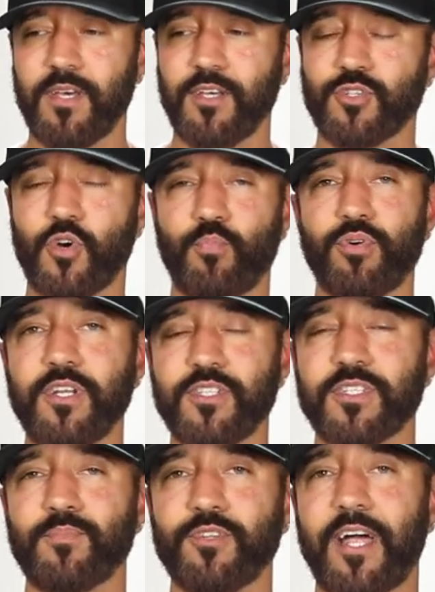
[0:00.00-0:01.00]
So pretty
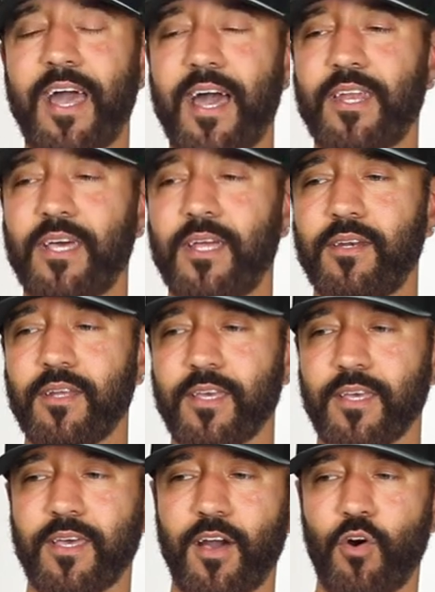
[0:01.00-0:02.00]
simple to add in.
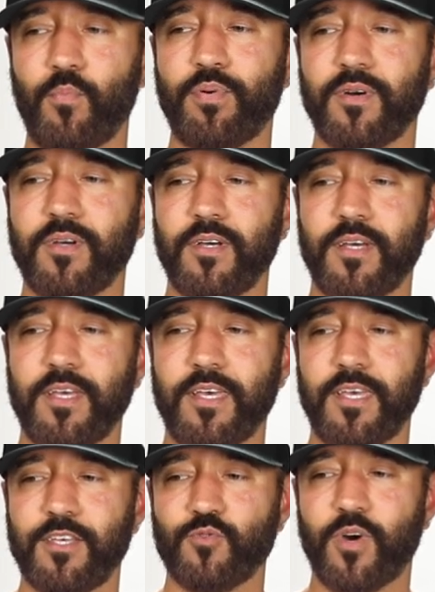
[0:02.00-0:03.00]
Kelp
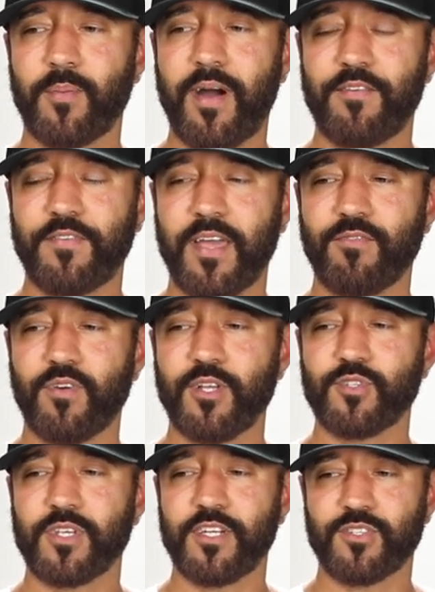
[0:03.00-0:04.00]
is one of my
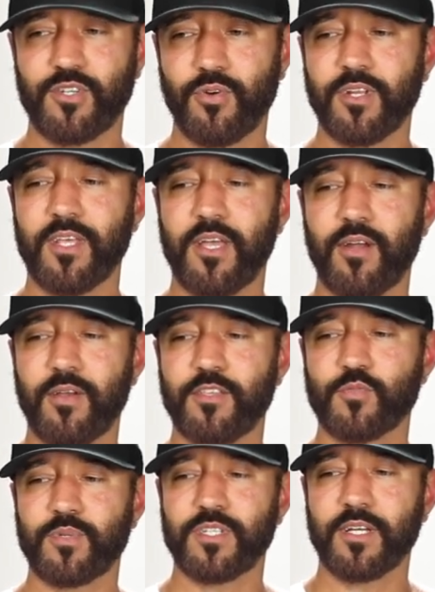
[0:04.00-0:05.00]
favorites, and it's noted here in
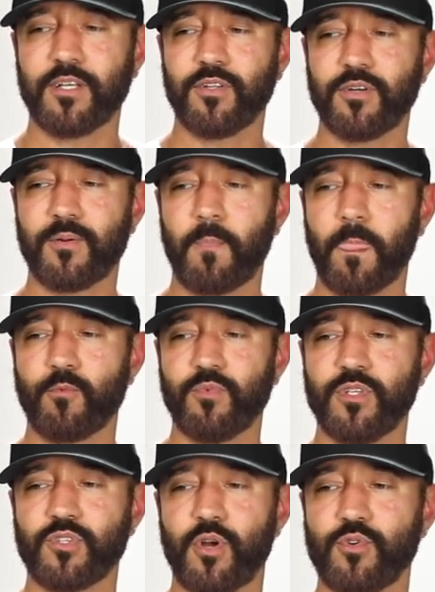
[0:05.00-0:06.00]
this particular
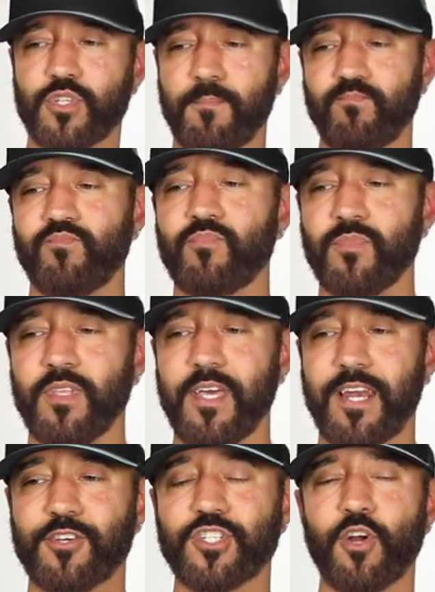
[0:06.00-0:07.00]
research.
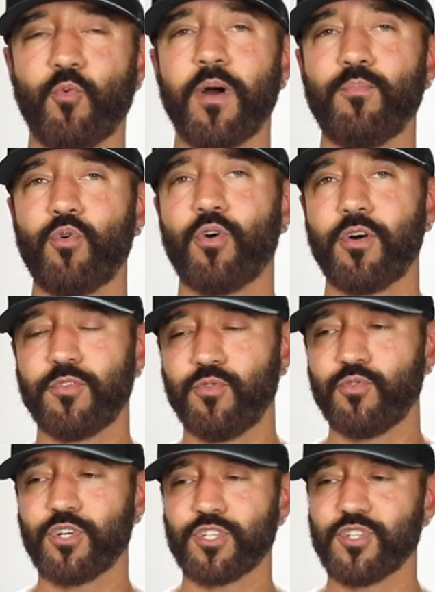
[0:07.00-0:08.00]
I'll share one more on the
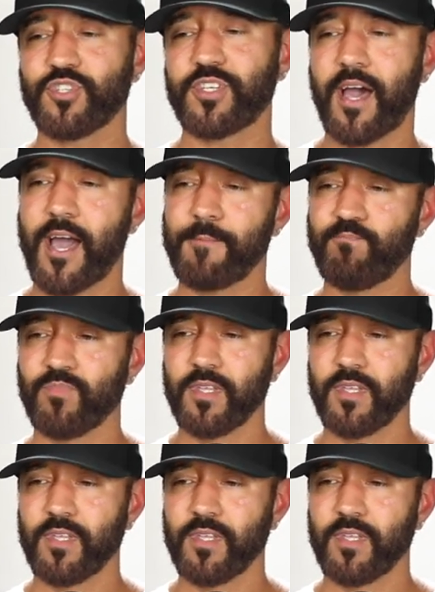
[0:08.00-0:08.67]
nutrition side.